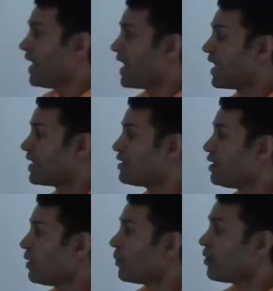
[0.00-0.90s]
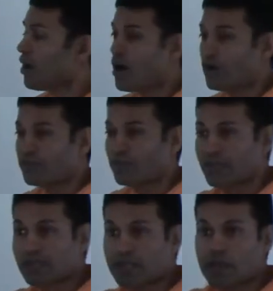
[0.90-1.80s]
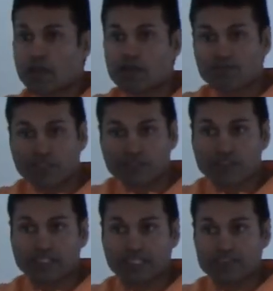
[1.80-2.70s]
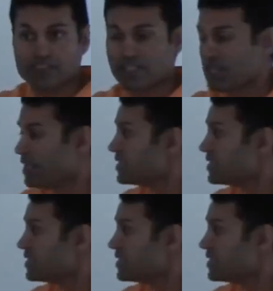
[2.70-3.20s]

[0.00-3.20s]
and we're offering vilva leaves,